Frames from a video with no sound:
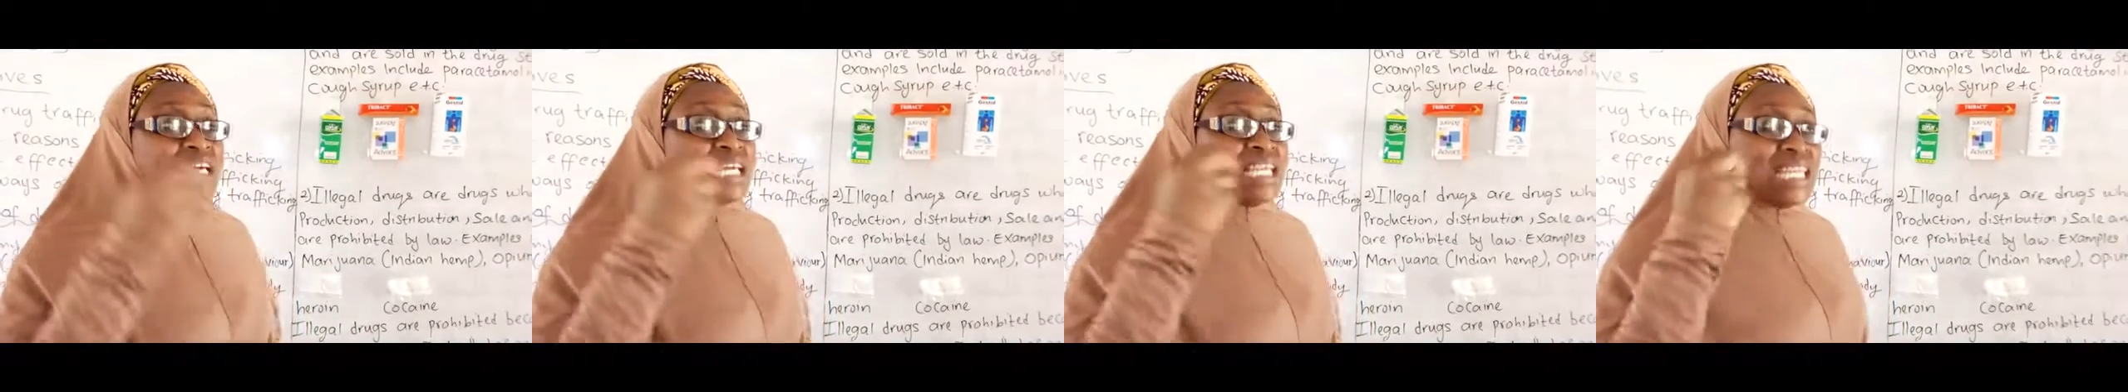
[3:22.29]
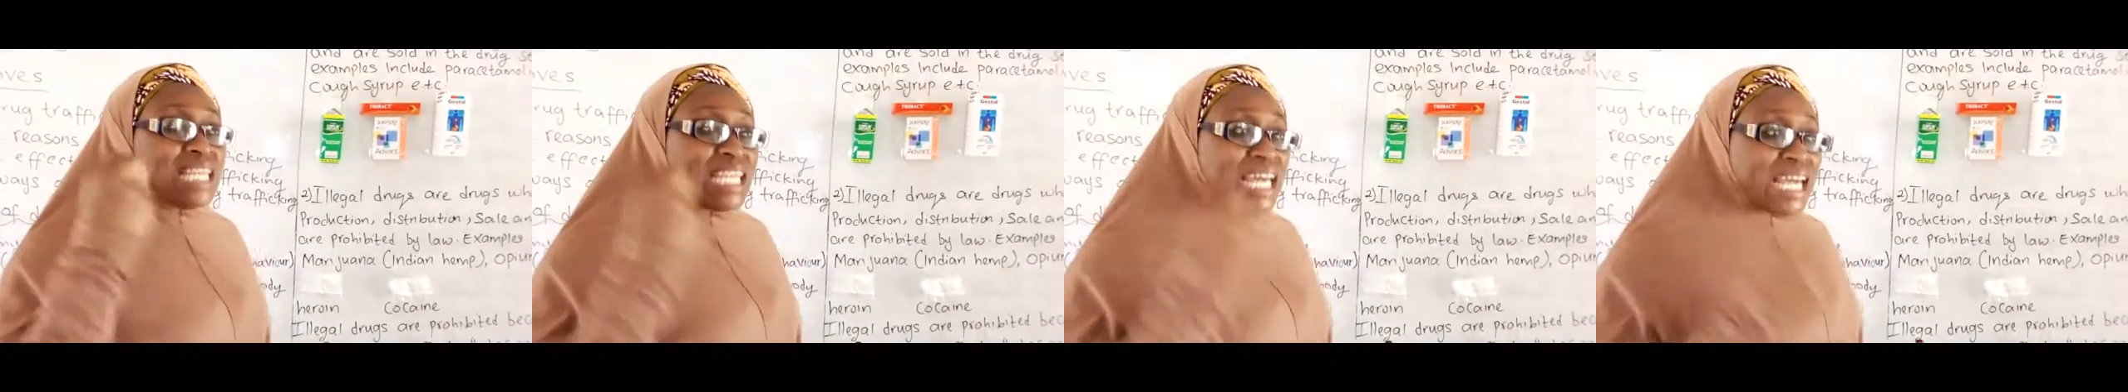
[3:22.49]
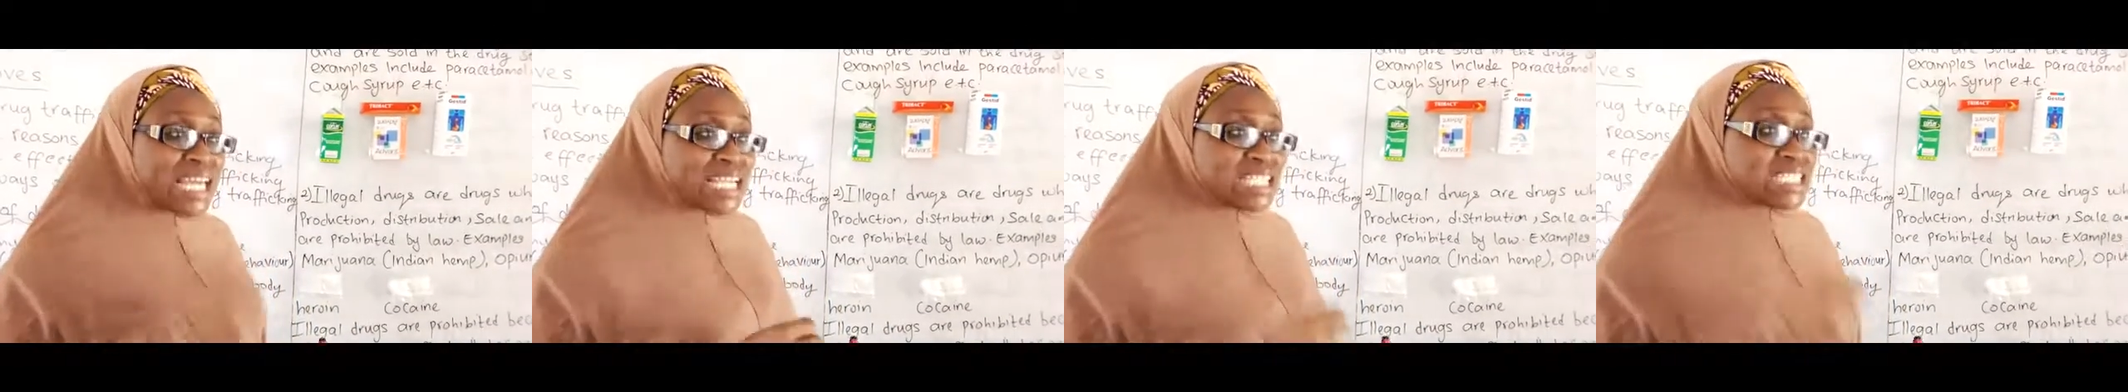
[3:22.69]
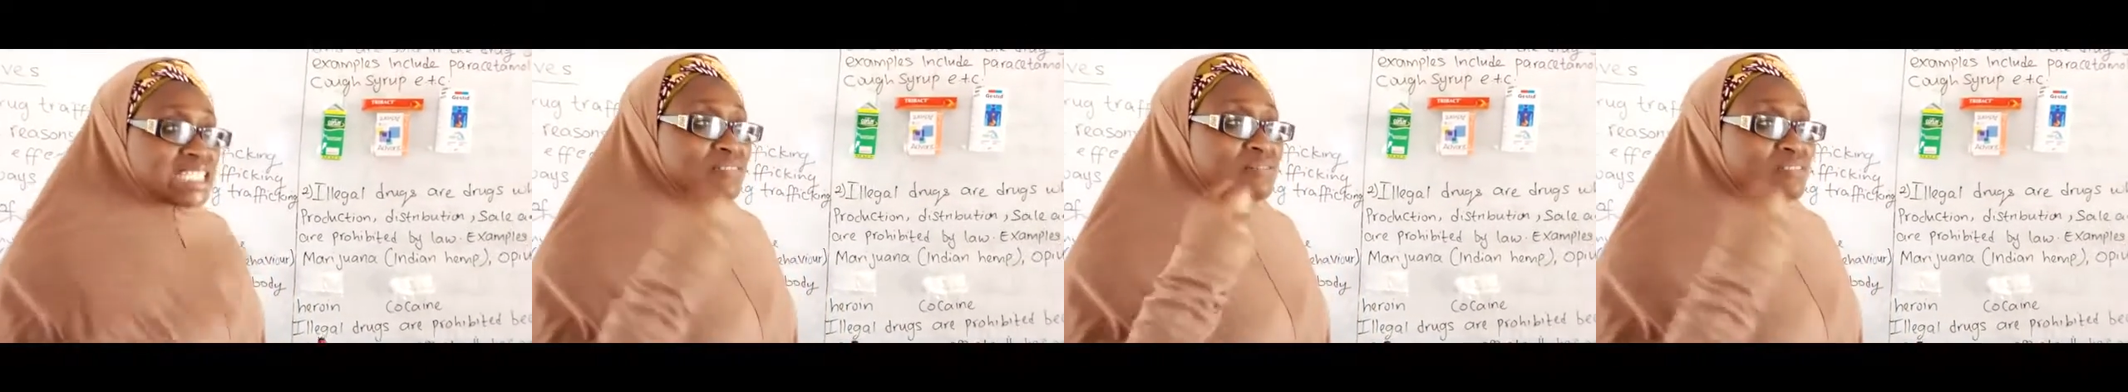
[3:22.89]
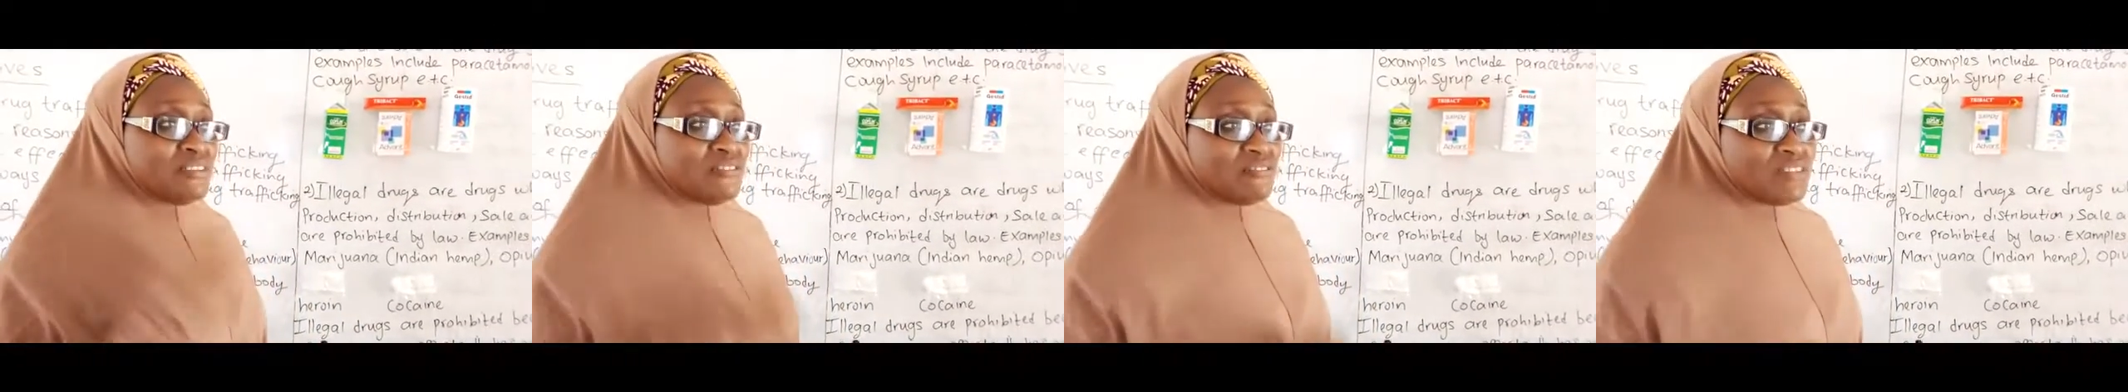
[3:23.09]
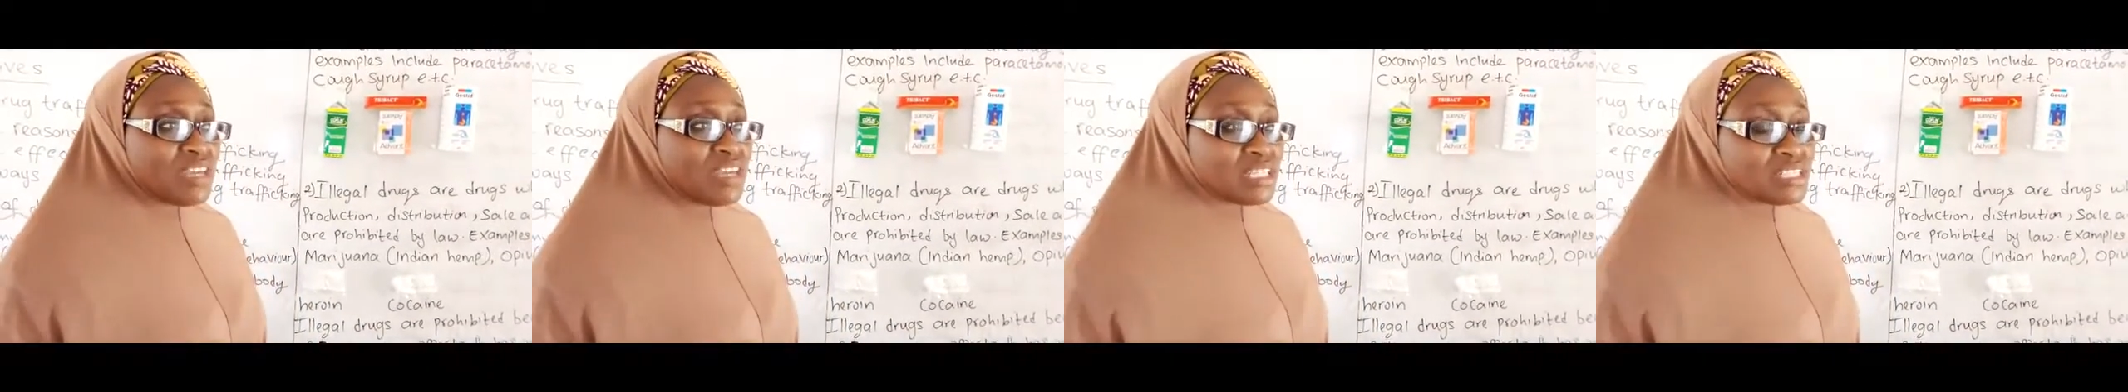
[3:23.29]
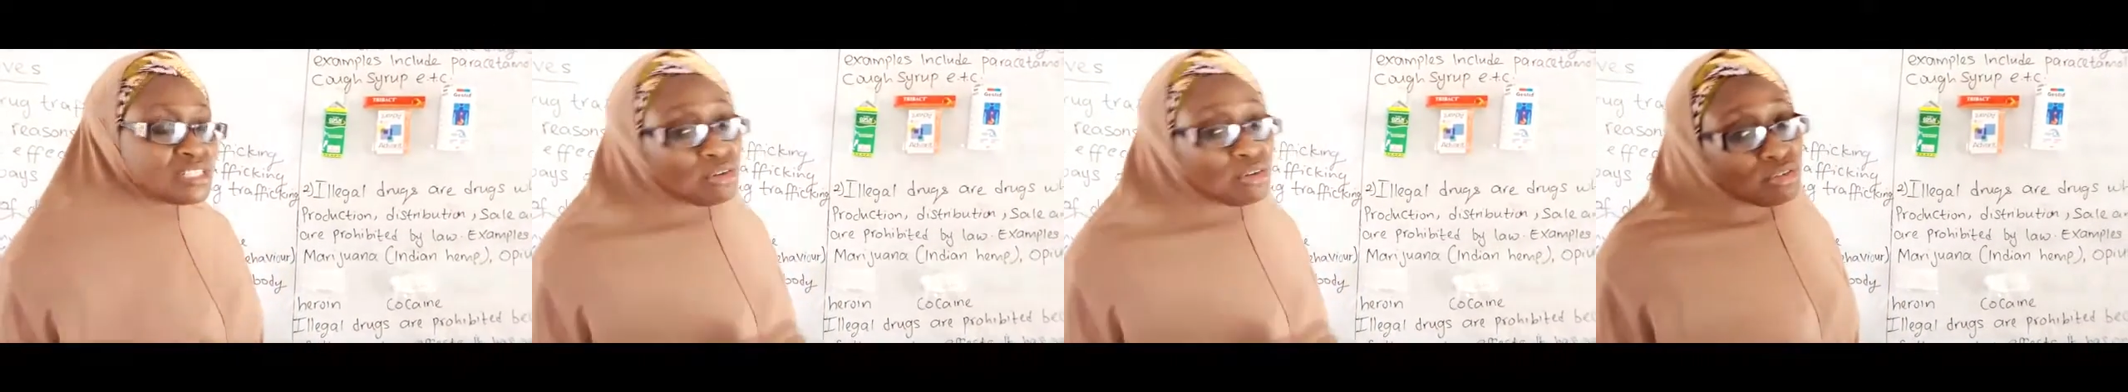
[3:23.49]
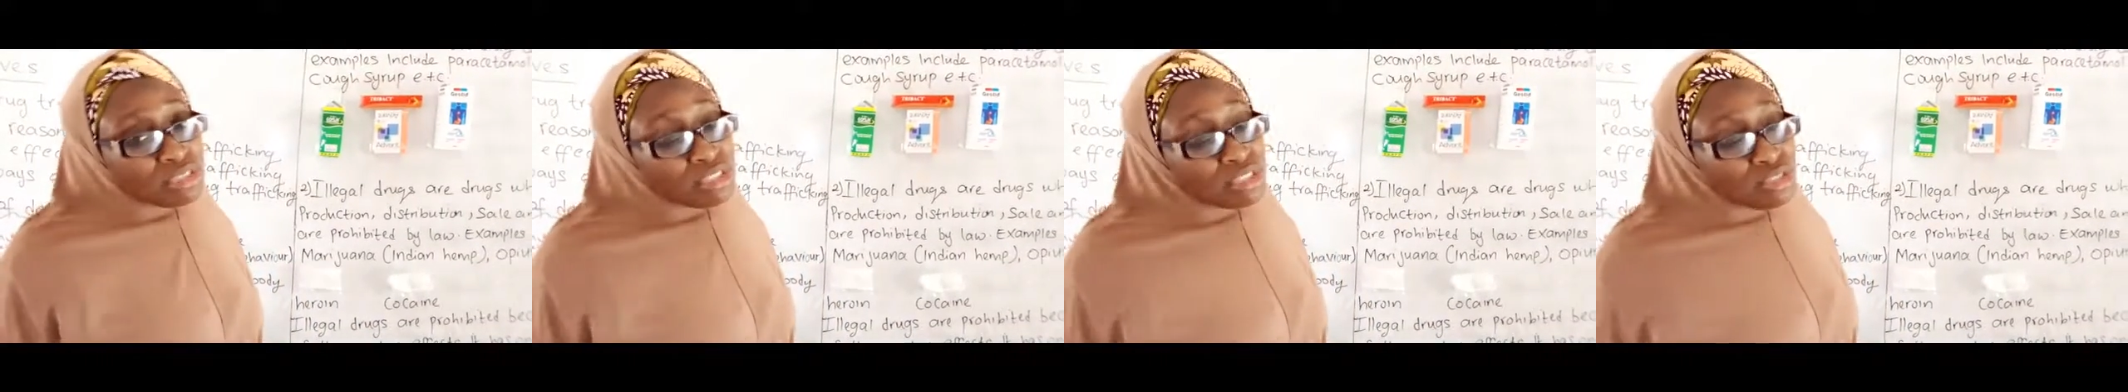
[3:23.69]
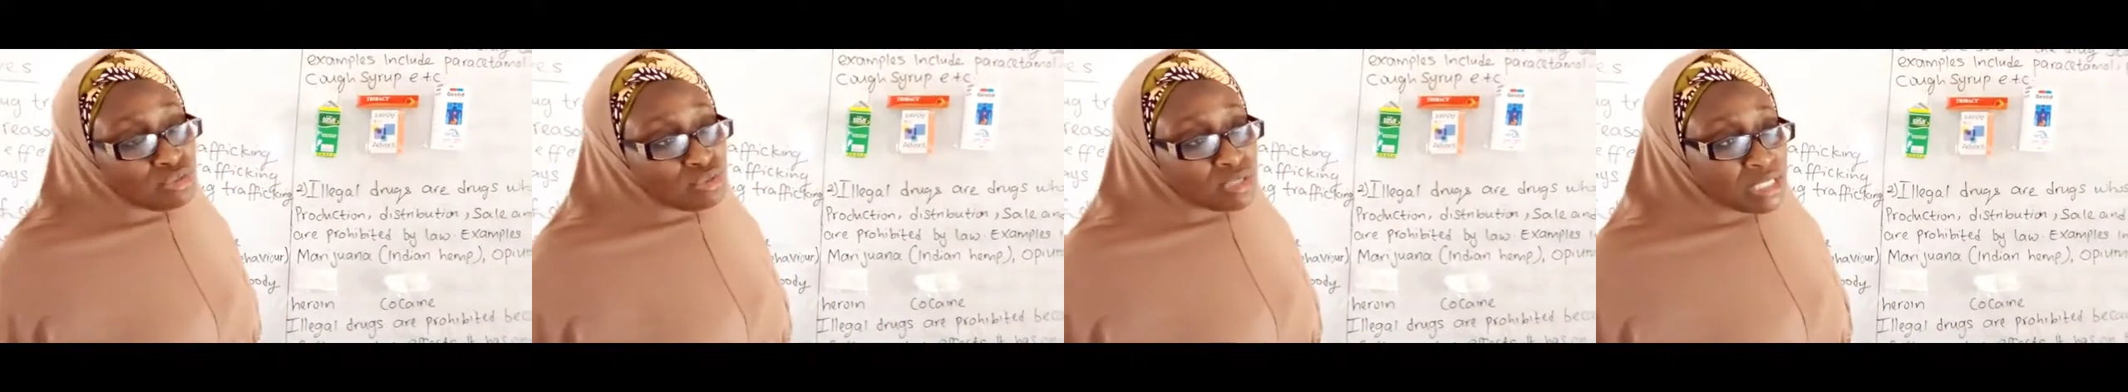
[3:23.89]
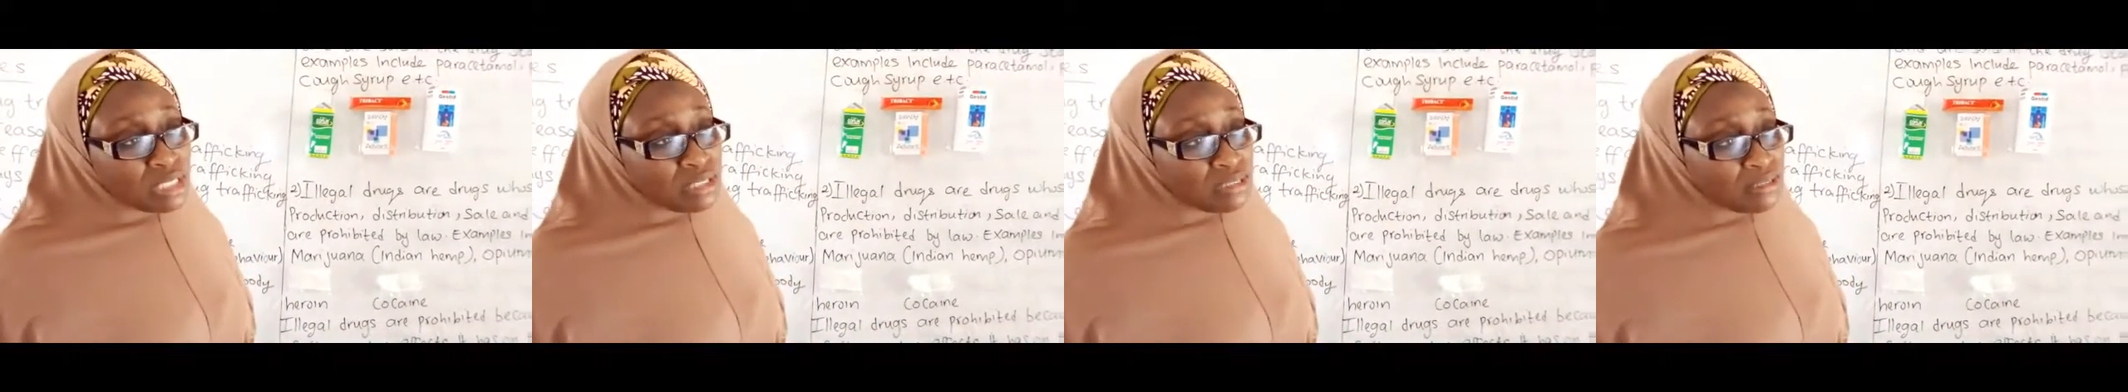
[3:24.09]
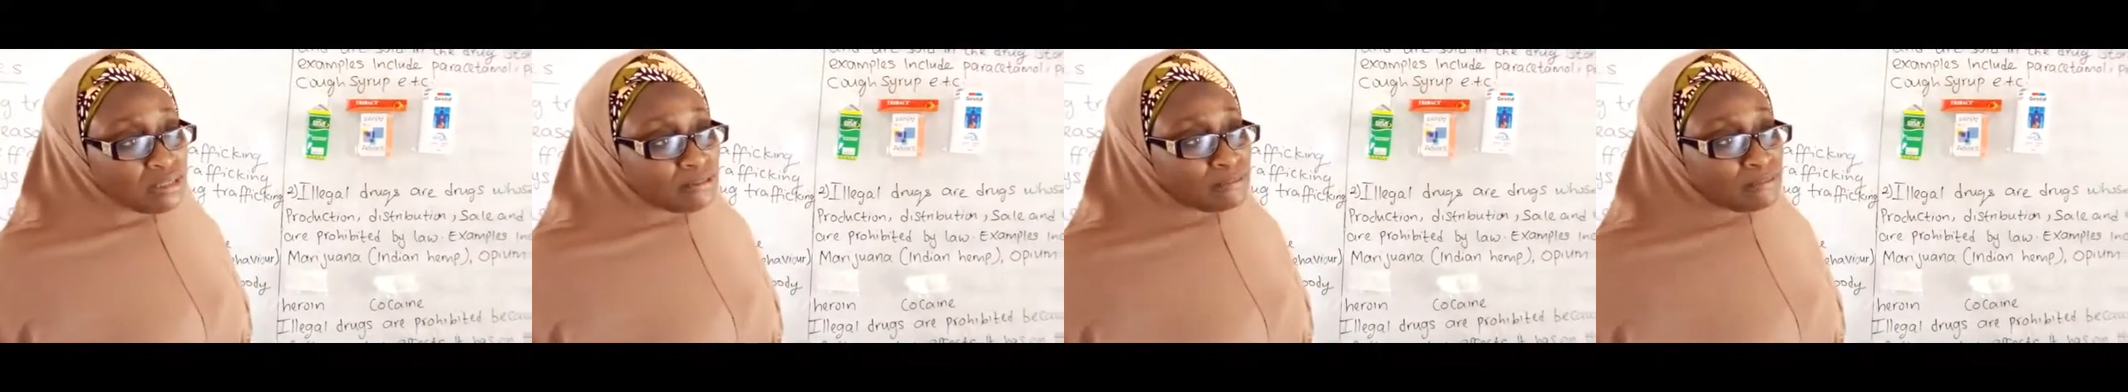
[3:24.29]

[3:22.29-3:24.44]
negative effects on the user.